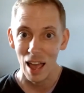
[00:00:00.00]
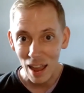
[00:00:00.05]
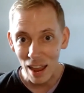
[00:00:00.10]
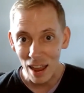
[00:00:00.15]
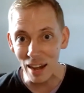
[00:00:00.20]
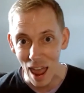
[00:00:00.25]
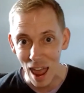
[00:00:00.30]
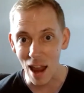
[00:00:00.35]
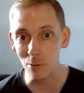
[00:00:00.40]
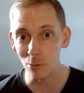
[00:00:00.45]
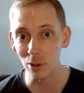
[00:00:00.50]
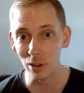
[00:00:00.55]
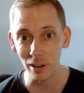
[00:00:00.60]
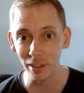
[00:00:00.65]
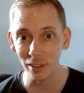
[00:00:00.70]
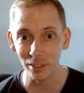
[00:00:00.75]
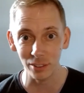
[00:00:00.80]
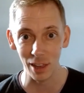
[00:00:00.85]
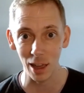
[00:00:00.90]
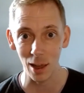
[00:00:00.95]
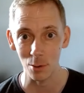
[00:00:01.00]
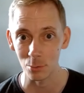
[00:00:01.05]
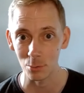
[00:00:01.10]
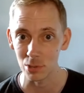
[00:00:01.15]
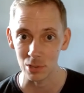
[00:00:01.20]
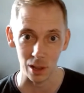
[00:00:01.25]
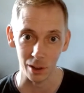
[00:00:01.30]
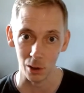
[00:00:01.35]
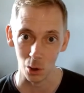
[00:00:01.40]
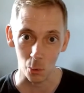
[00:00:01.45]
inherently sounds
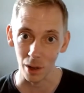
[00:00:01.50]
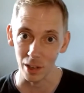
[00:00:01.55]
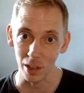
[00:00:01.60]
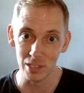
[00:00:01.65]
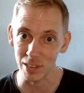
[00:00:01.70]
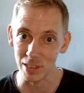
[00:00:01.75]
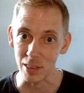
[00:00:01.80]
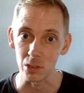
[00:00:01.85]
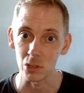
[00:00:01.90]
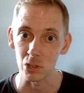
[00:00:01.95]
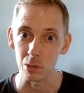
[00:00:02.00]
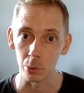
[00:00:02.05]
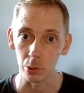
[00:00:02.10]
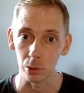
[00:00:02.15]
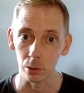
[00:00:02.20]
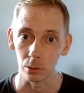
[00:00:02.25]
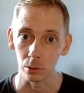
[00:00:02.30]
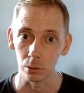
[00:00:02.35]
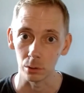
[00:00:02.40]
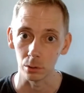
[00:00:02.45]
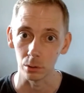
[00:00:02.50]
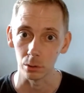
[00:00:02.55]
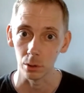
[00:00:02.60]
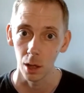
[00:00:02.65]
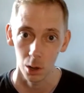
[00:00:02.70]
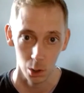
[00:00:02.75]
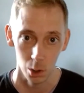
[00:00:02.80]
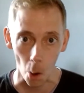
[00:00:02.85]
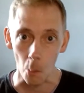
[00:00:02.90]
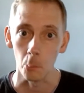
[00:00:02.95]
like quite a sensible,
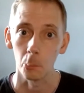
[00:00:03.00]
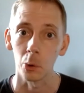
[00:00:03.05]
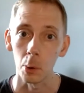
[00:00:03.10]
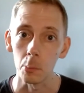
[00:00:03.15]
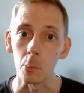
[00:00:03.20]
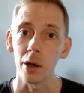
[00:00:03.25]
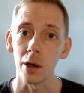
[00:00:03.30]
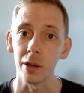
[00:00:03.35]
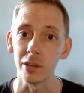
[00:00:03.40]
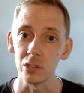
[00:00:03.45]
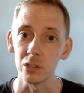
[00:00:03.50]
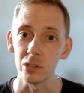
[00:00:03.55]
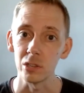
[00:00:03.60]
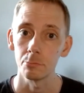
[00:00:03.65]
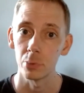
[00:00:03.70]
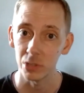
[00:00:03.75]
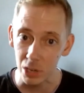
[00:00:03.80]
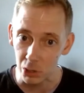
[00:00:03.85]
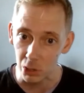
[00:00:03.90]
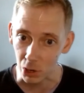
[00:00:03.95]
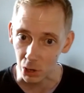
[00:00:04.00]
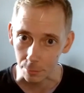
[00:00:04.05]
compromised position.